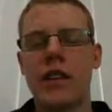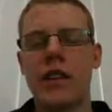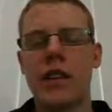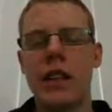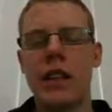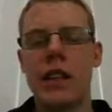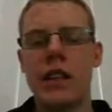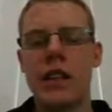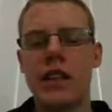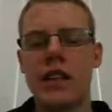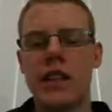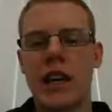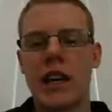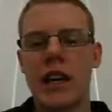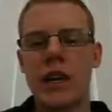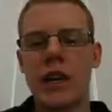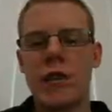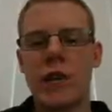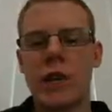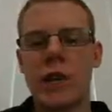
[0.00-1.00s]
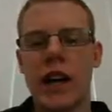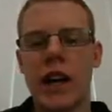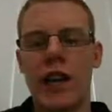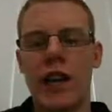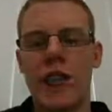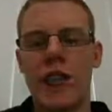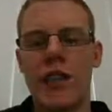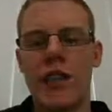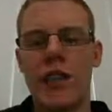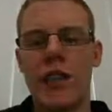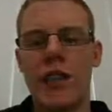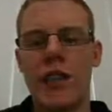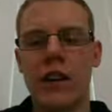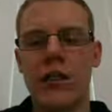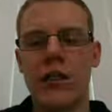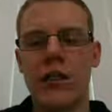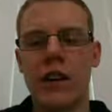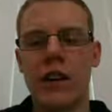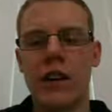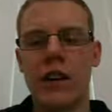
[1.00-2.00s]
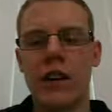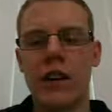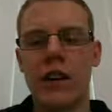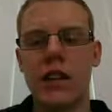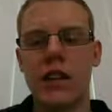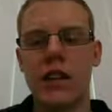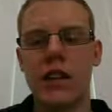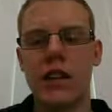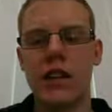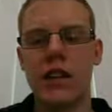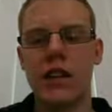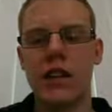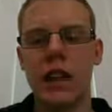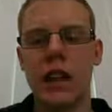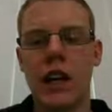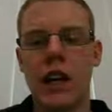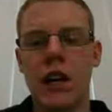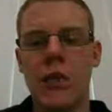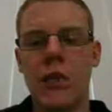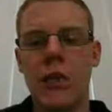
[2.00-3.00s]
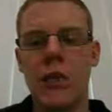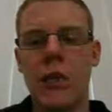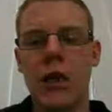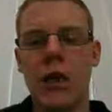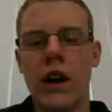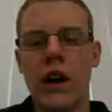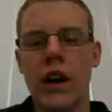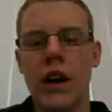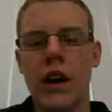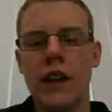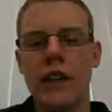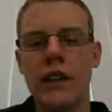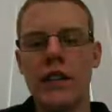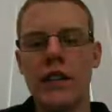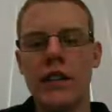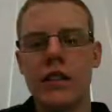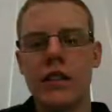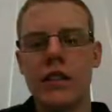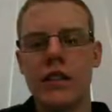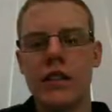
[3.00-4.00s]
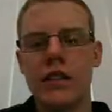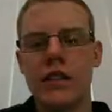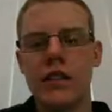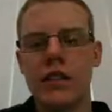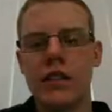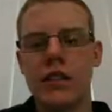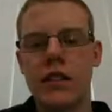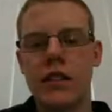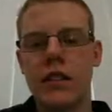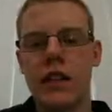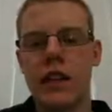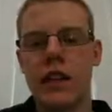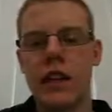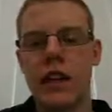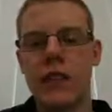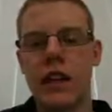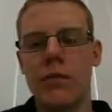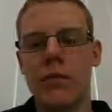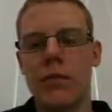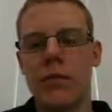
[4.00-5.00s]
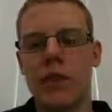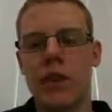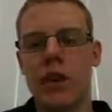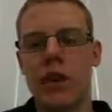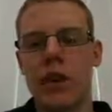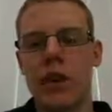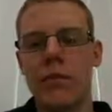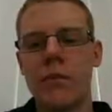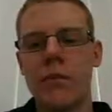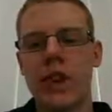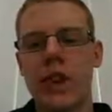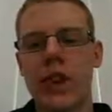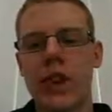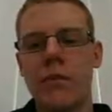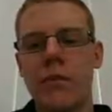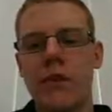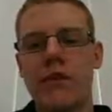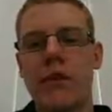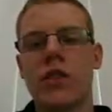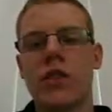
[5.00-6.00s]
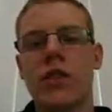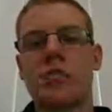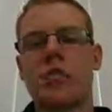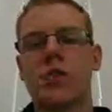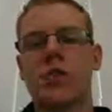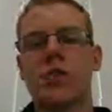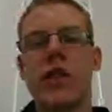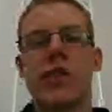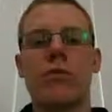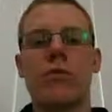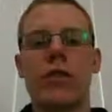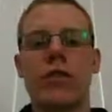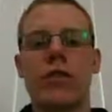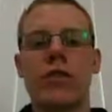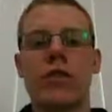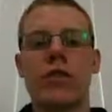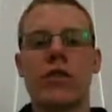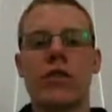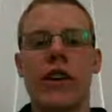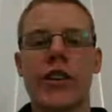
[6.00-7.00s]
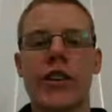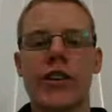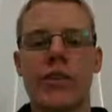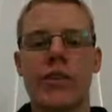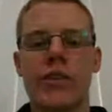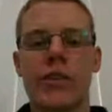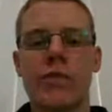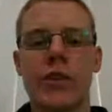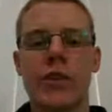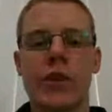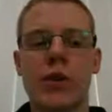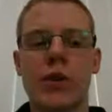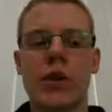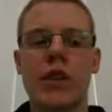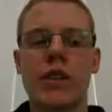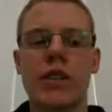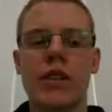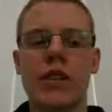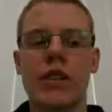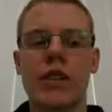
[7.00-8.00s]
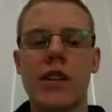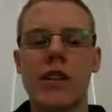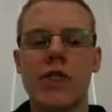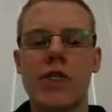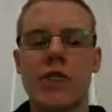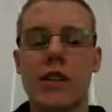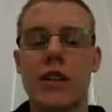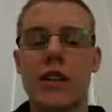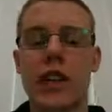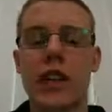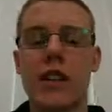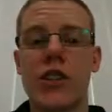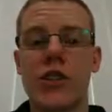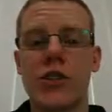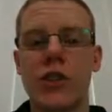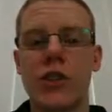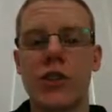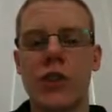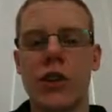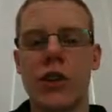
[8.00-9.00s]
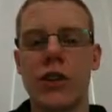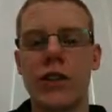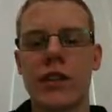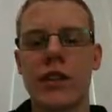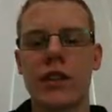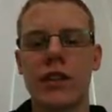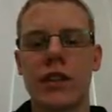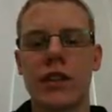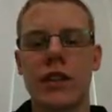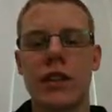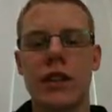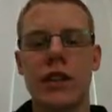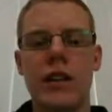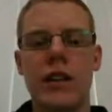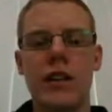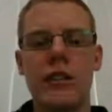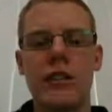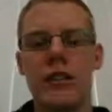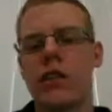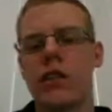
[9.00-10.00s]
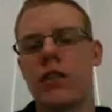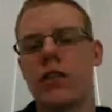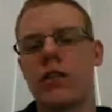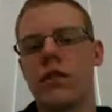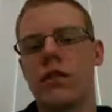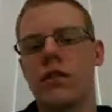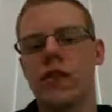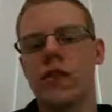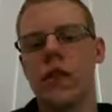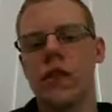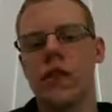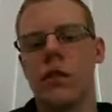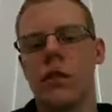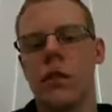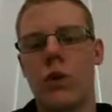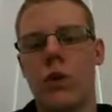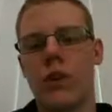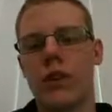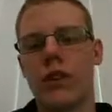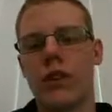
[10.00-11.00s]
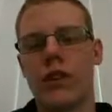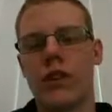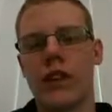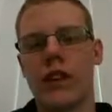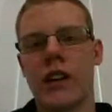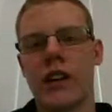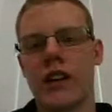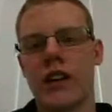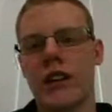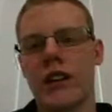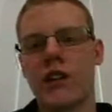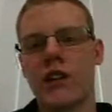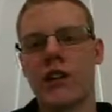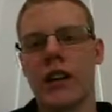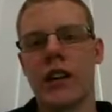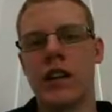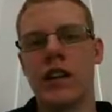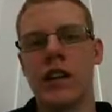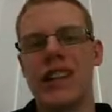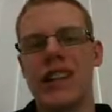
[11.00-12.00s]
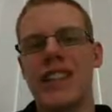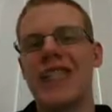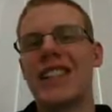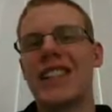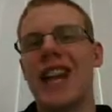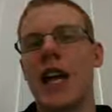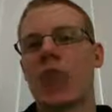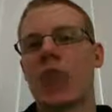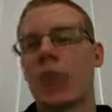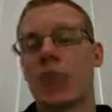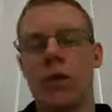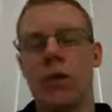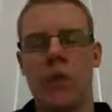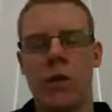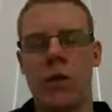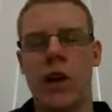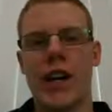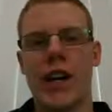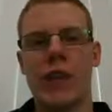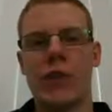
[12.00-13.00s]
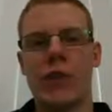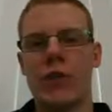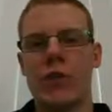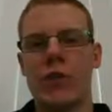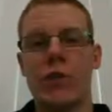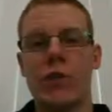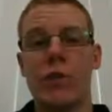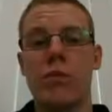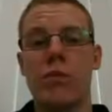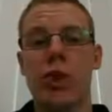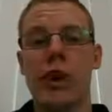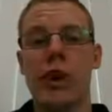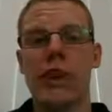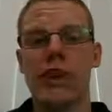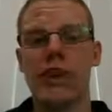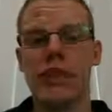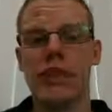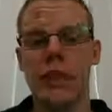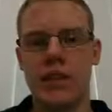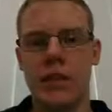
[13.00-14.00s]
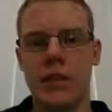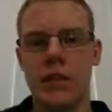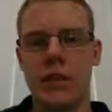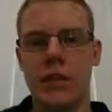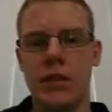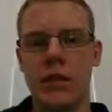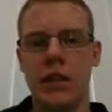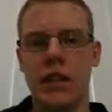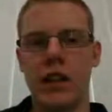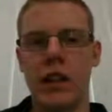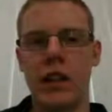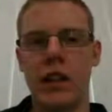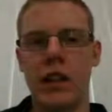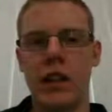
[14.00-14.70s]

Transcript: In this case, we have a very wide time gap in terms of the number of instructions between synchronization of the processes. So what we've got there is an example of a range which we might consider to be